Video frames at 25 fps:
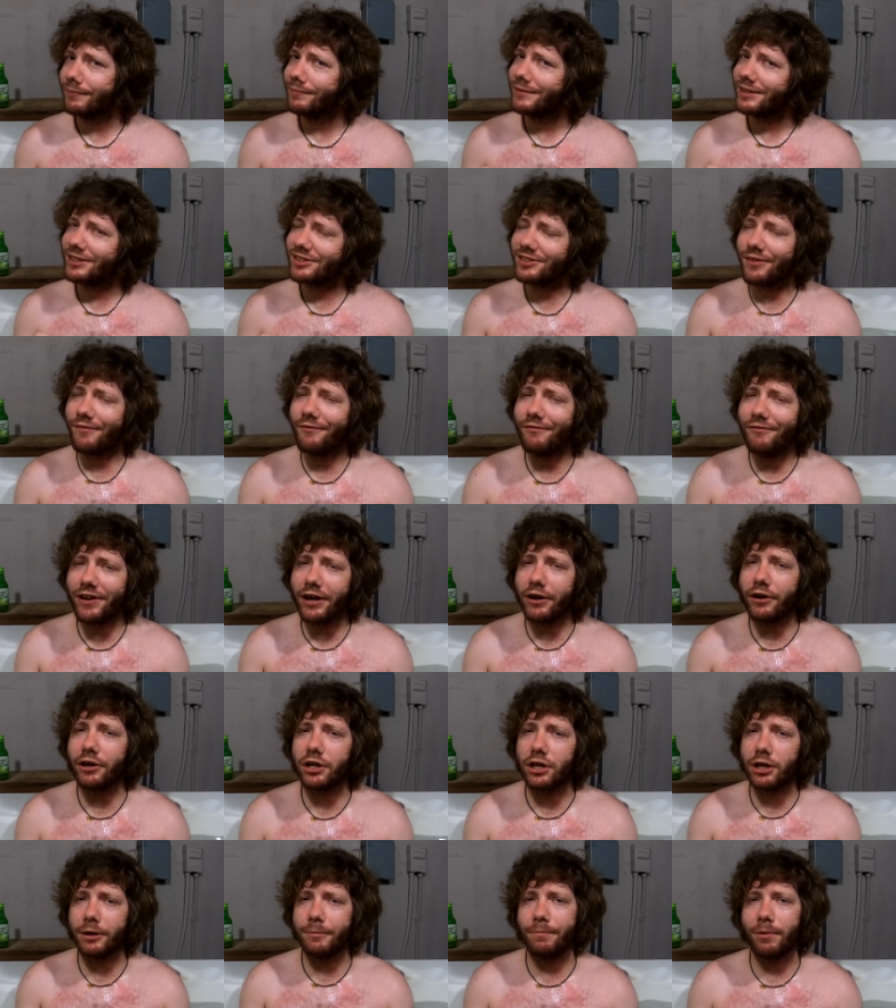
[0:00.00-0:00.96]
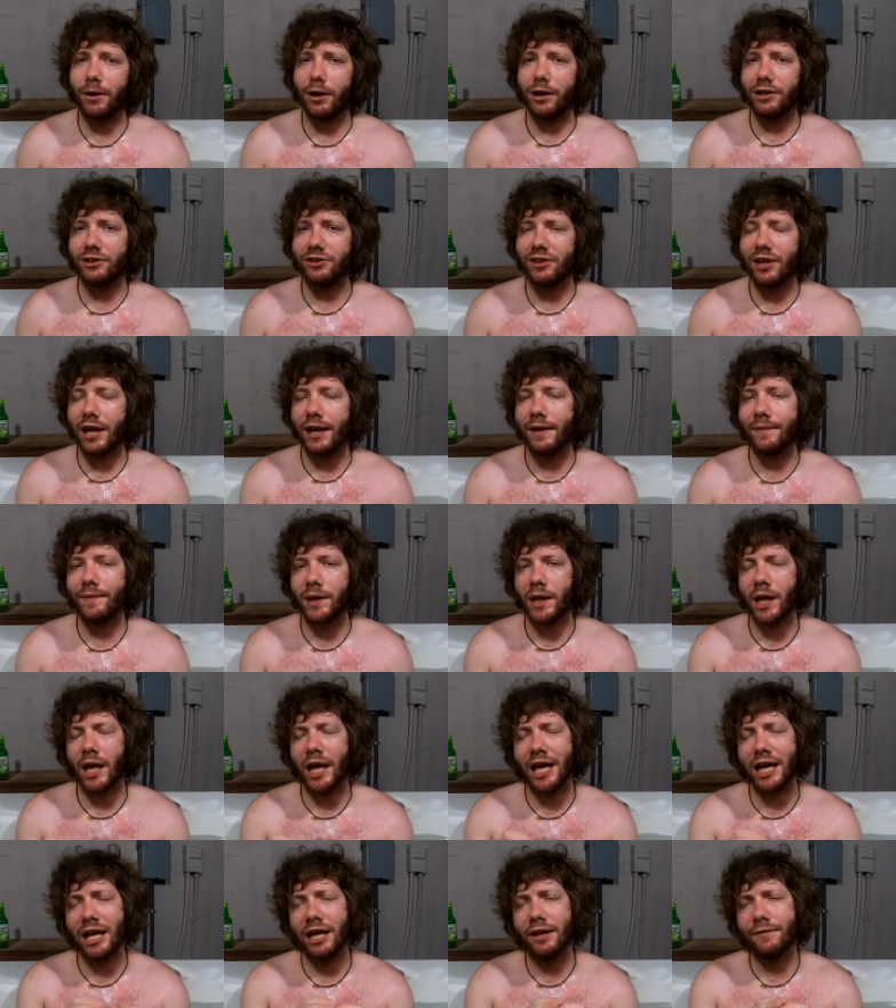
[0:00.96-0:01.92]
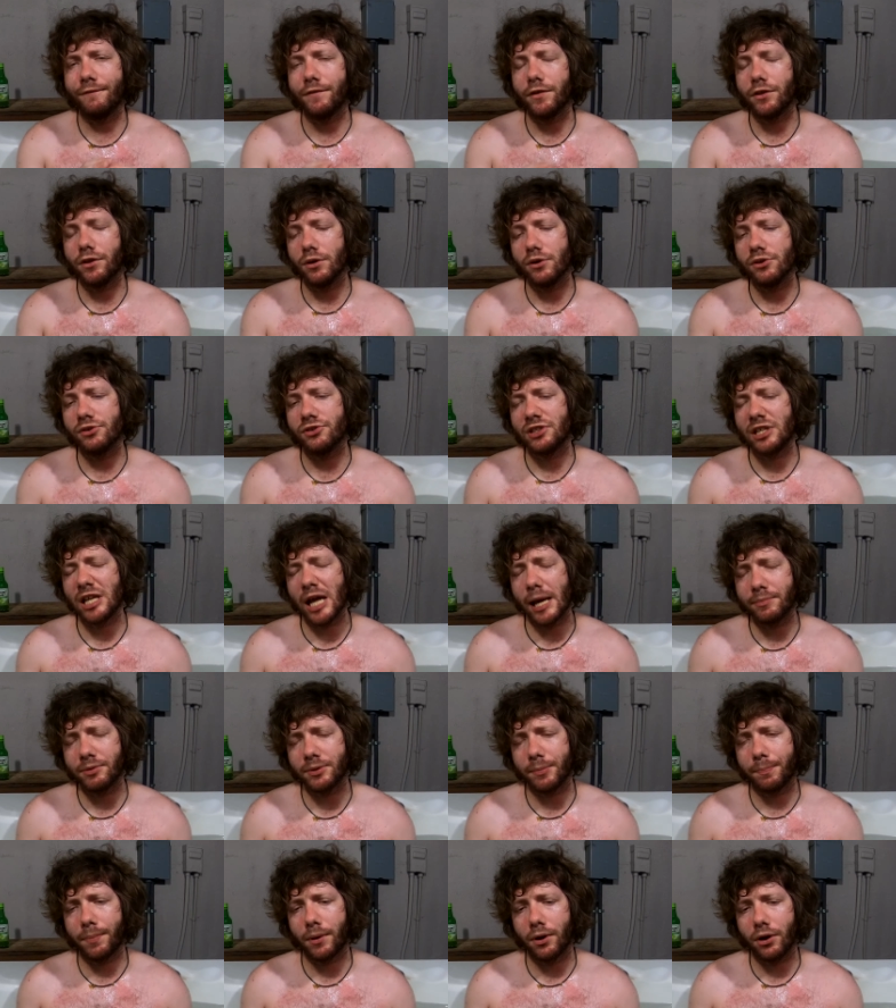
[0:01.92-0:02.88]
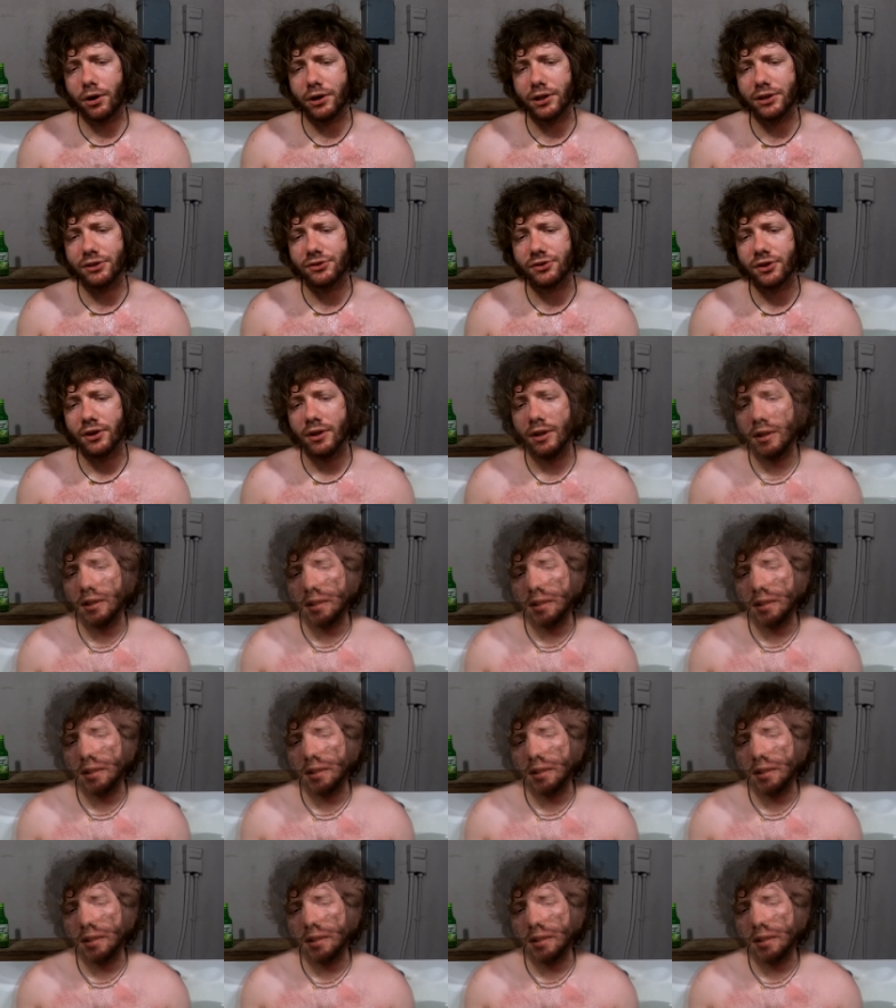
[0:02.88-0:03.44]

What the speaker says: It's a very good product to have on hand for those types of parties.